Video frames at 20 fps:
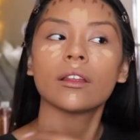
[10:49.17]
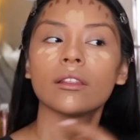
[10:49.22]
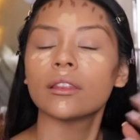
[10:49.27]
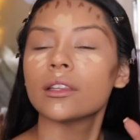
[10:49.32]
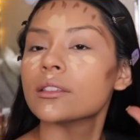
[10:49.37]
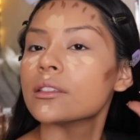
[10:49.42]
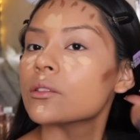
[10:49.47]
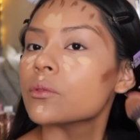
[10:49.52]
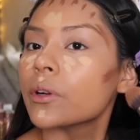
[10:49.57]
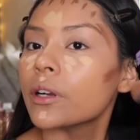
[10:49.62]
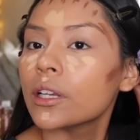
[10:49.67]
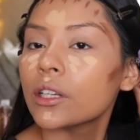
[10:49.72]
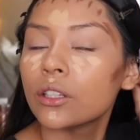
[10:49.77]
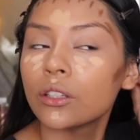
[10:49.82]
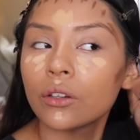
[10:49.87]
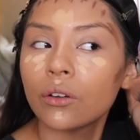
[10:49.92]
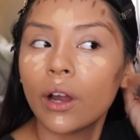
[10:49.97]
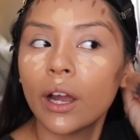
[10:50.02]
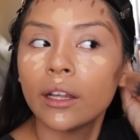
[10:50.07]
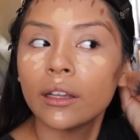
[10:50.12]
This is what I
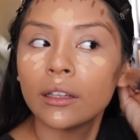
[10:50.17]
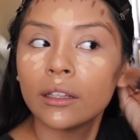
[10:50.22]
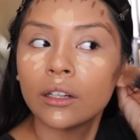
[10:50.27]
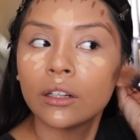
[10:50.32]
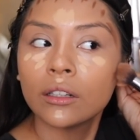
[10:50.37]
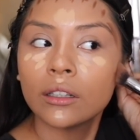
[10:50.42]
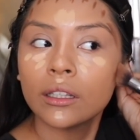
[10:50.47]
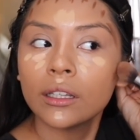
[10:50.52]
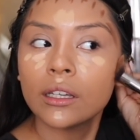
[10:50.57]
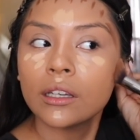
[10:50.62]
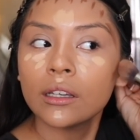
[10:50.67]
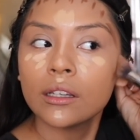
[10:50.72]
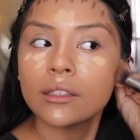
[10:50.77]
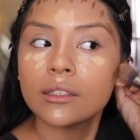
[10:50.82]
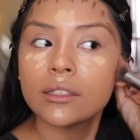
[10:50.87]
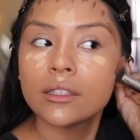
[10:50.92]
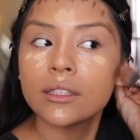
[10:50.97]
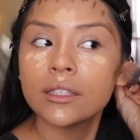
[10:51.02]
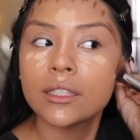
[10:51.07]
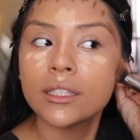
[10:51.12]
do. I literally
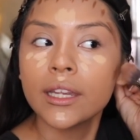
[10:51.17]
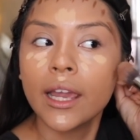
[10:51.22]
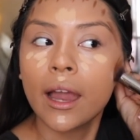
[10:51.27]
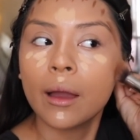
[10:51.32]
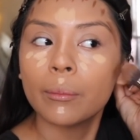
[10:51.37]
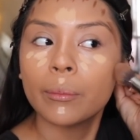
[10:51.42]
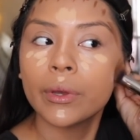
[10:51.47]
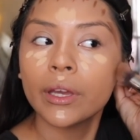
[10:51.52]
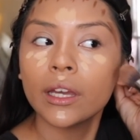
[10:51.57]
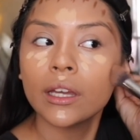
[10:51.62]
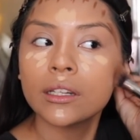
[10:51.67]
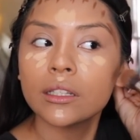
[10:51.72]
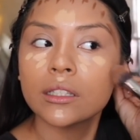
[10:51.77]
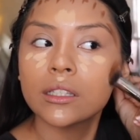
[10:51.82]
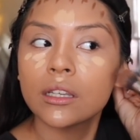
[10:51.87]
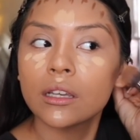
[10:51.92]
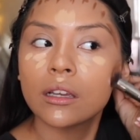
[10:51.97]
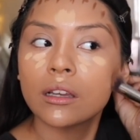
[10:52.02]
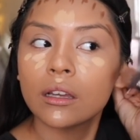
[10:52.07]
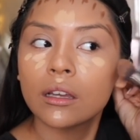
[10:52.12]
stamp
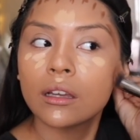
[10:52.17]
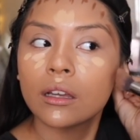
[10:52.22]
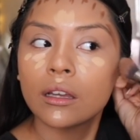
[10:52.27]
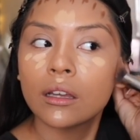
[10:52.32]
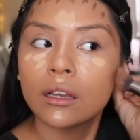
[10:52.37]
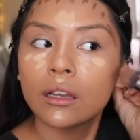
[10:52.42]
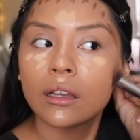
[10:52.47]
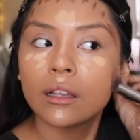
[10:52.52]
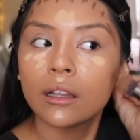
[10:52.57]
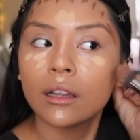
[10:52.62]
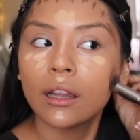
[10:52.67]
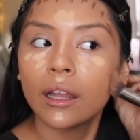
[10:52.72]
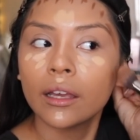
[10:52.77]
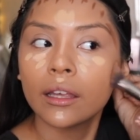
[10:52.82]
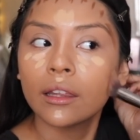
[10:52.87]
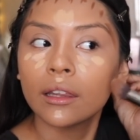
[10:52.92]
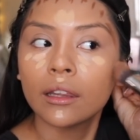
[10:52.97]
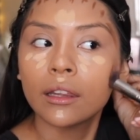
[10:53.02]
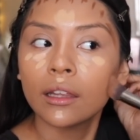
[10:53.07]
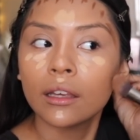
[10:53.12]
it
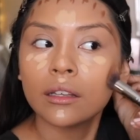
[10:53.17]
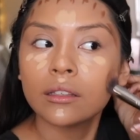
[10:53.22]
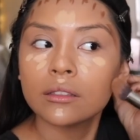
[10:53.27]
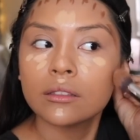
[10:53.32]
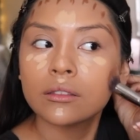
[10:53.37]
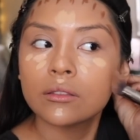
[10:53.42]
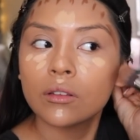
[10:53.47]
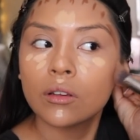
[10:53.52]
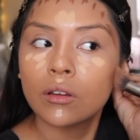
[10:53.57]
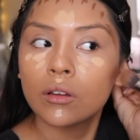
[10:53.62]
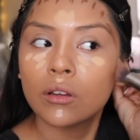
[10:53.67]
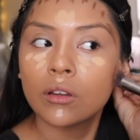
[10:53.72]
like this.